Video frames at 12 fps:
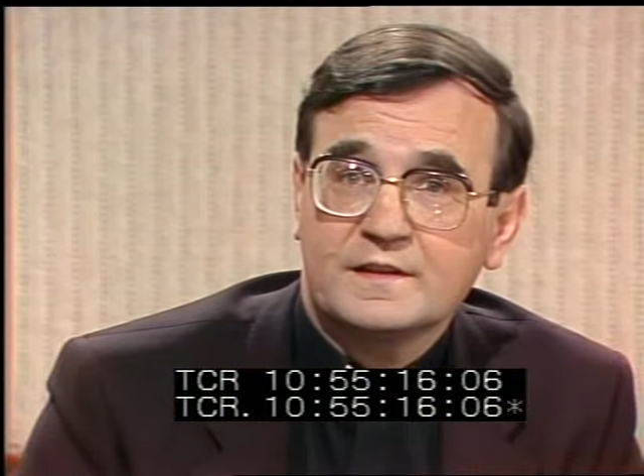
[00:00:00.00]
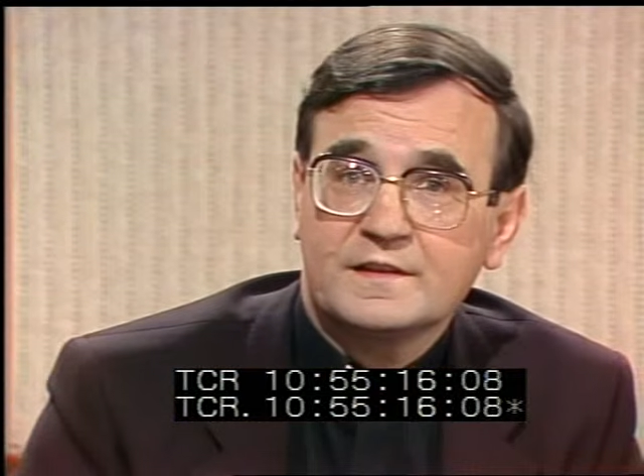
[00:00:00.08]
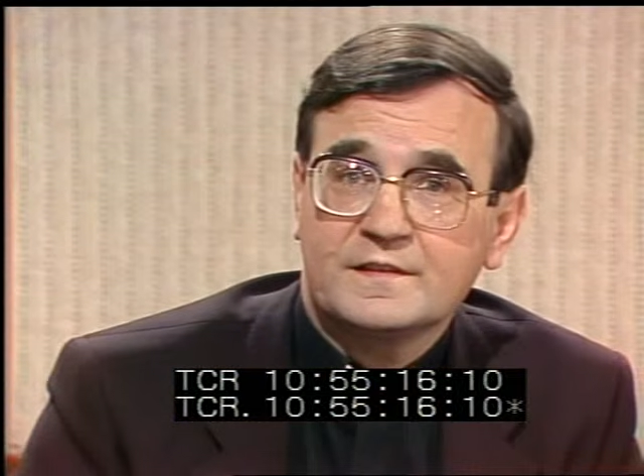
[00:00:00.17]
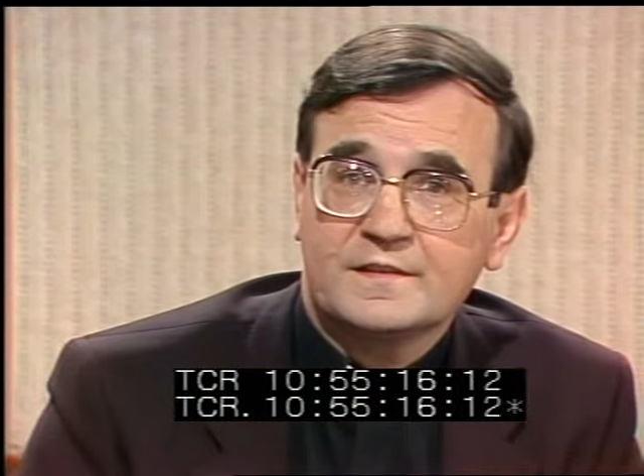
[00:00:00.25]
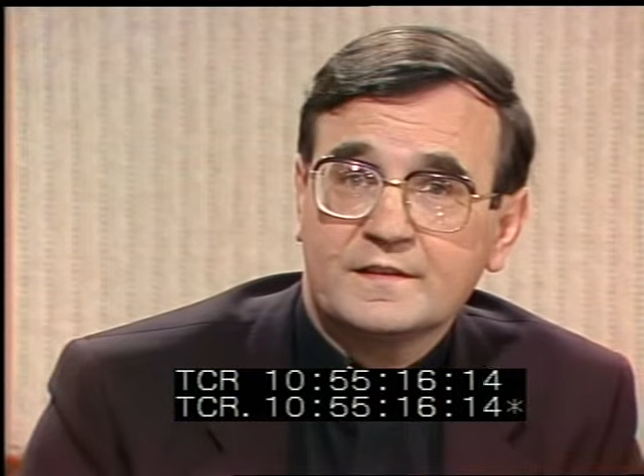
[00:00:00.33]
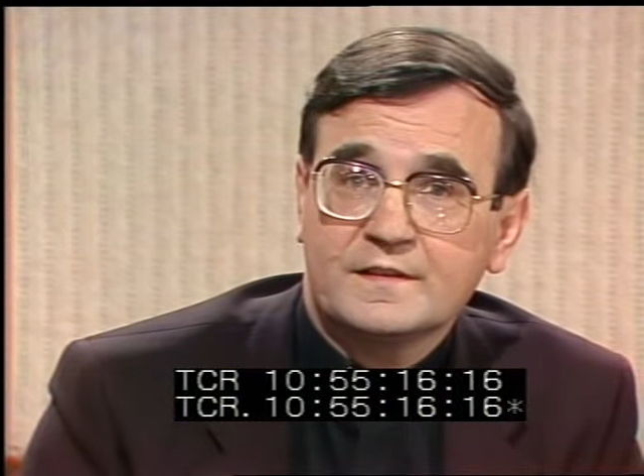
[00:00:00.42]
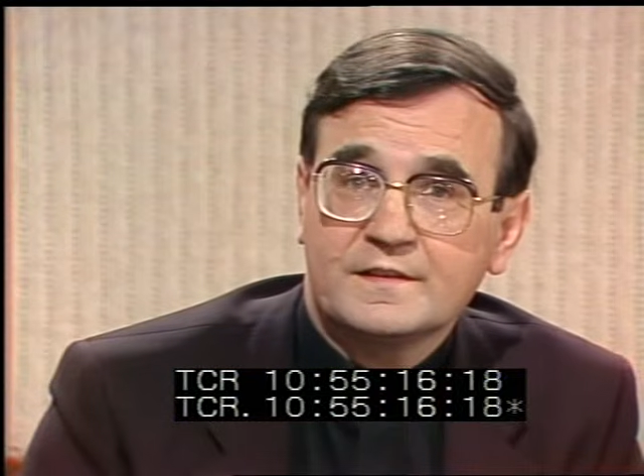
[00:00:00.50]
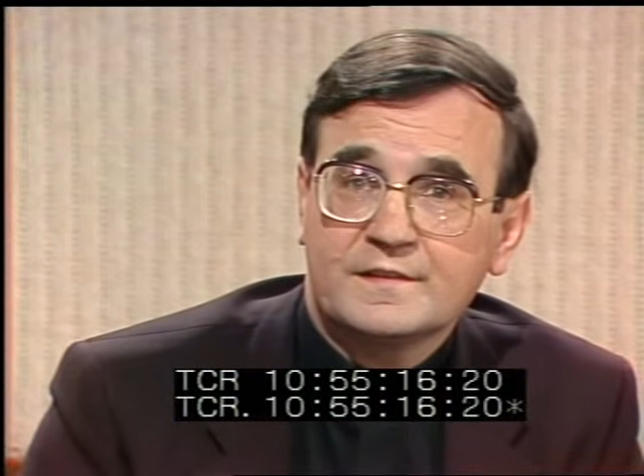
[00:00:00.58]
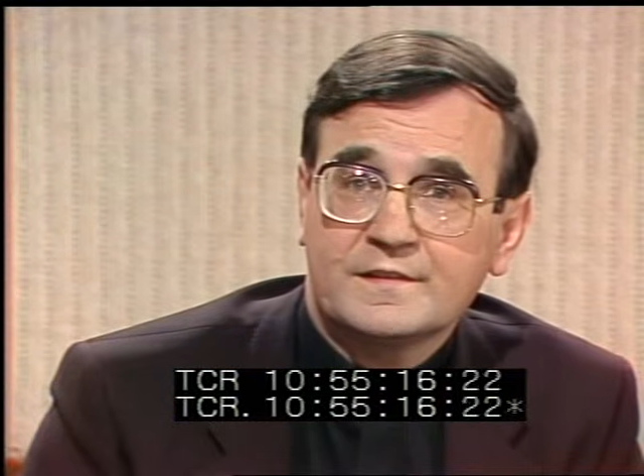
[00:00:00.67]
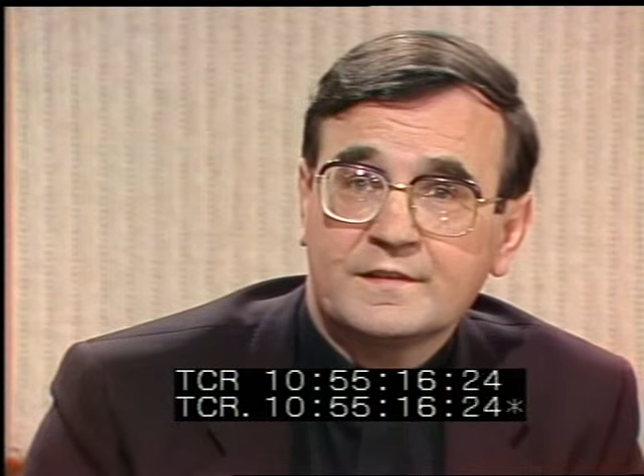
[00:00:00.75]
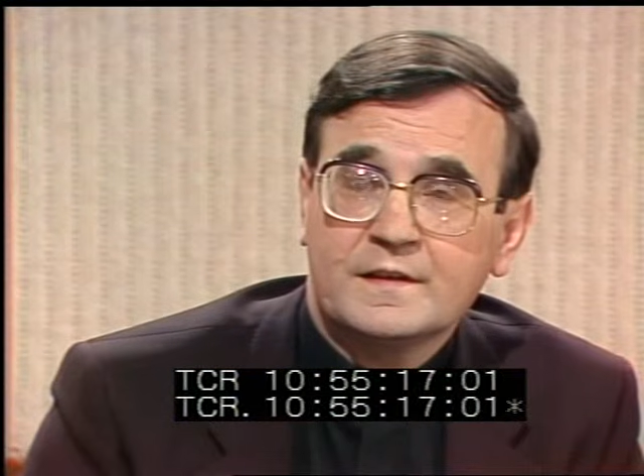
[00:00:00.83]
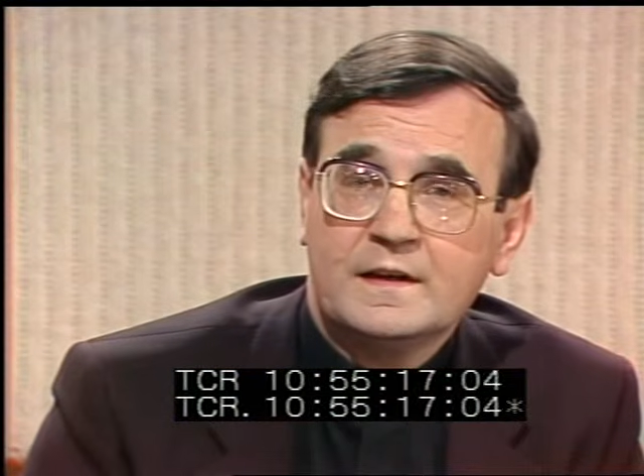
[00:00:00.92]
needs
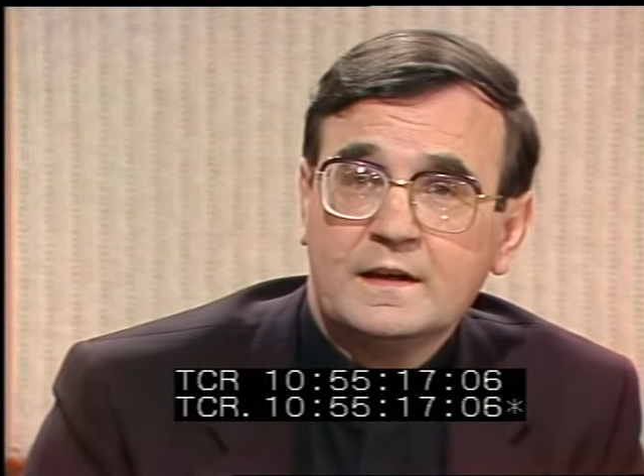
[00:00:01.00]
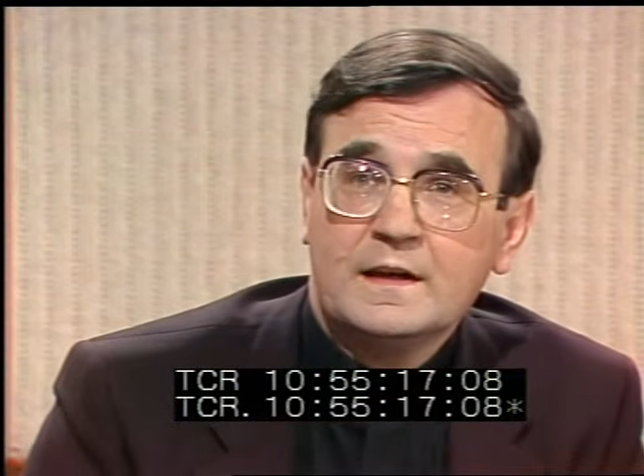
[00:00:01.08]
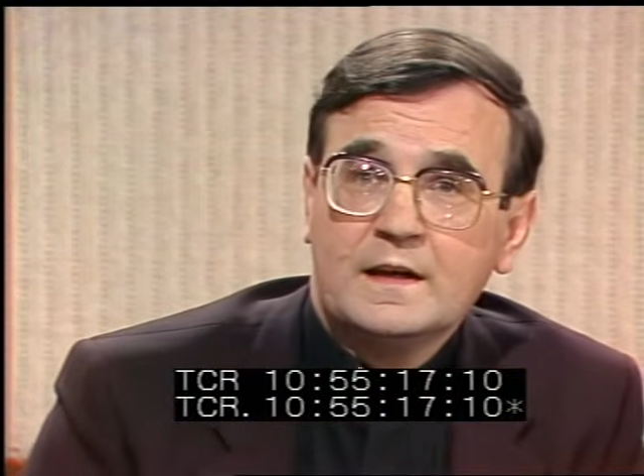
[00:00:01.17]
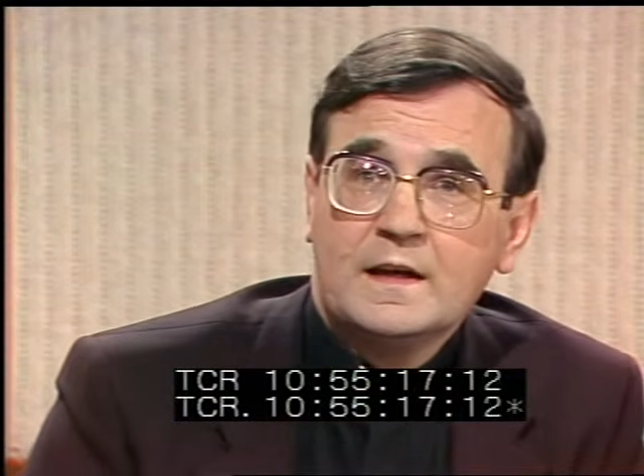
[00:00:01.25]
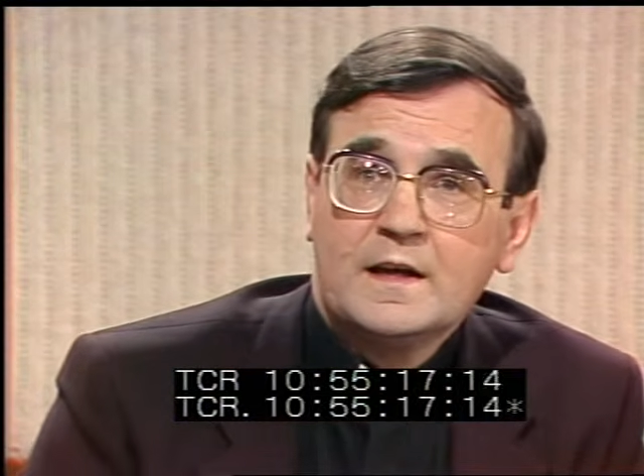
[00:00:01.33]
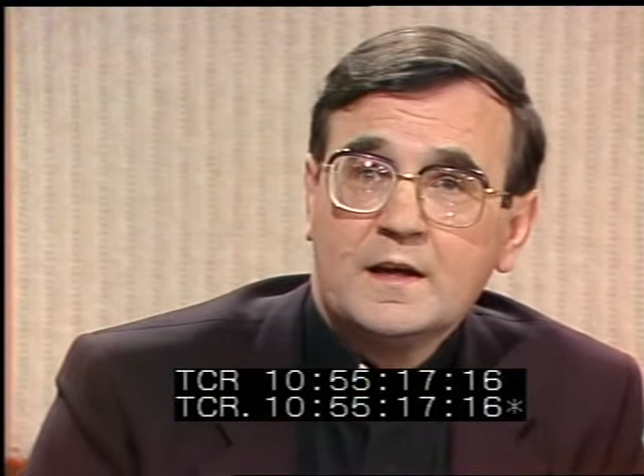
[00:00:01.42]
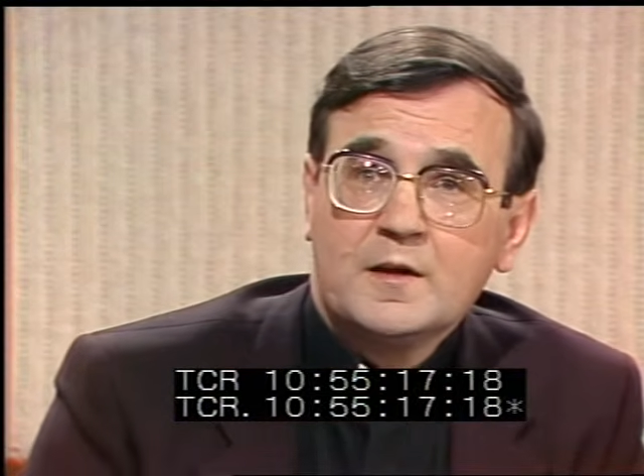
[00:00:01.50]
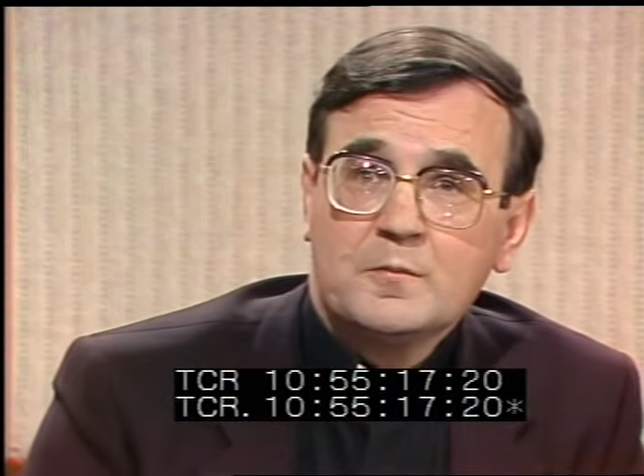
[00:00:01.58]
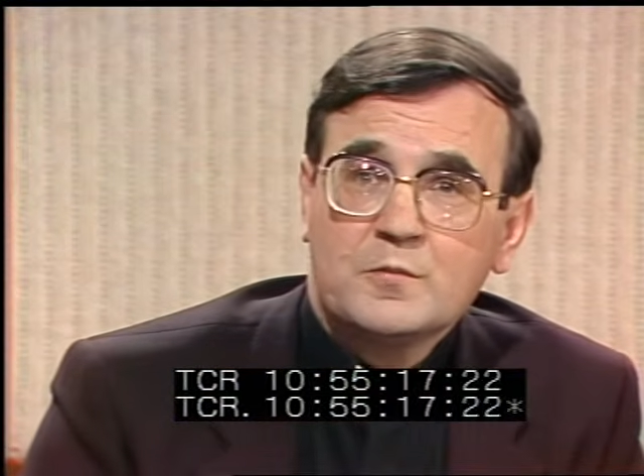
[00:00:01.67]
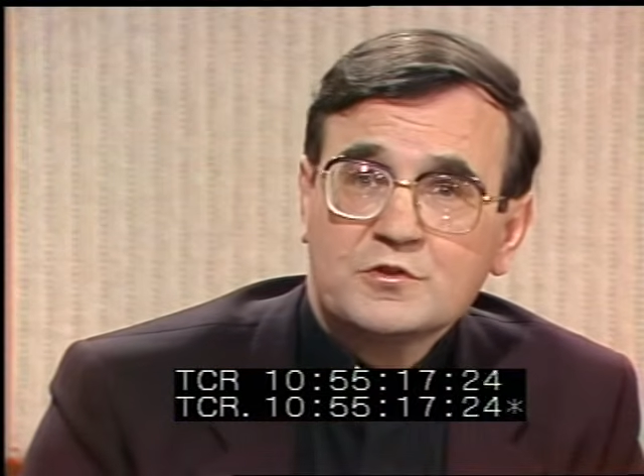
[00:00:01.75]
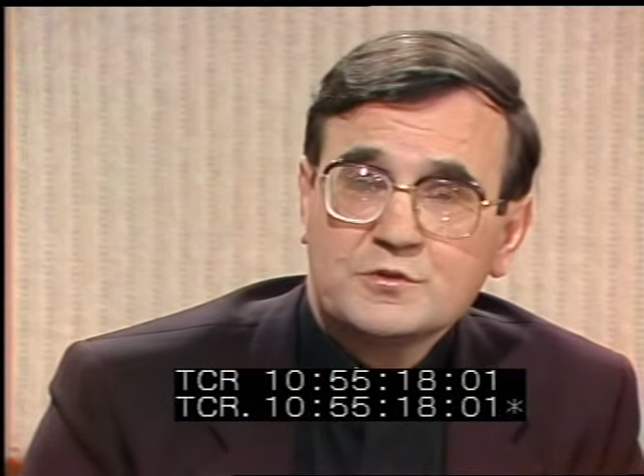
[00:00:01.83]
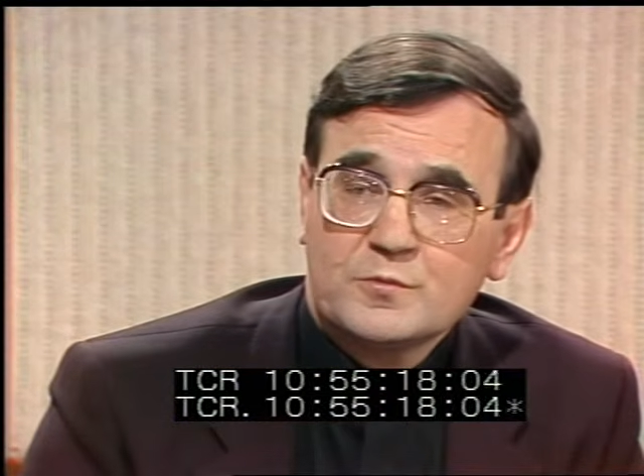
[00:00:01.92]
is
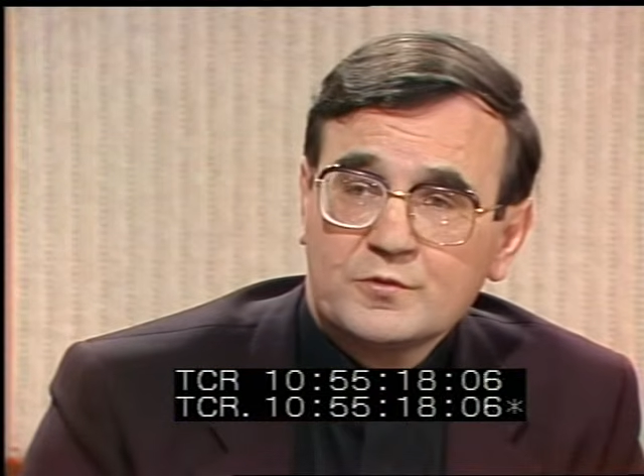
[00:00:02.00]
much